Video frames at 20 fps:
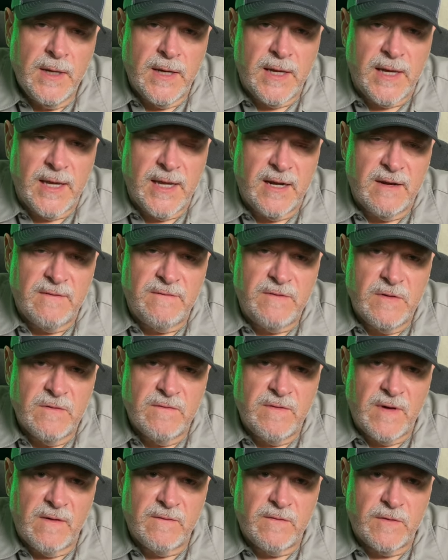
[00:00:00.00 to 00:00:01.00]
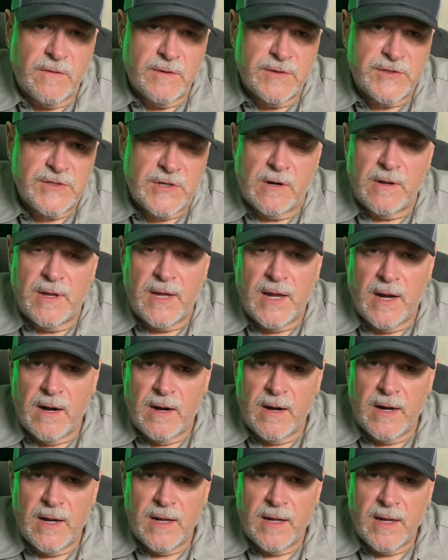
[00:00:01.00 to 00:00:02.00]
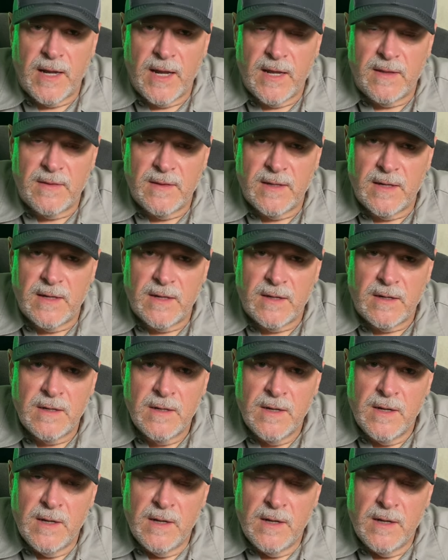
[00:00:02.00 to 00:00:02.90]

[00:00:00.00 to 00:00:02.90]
And if you've ever started carrying and then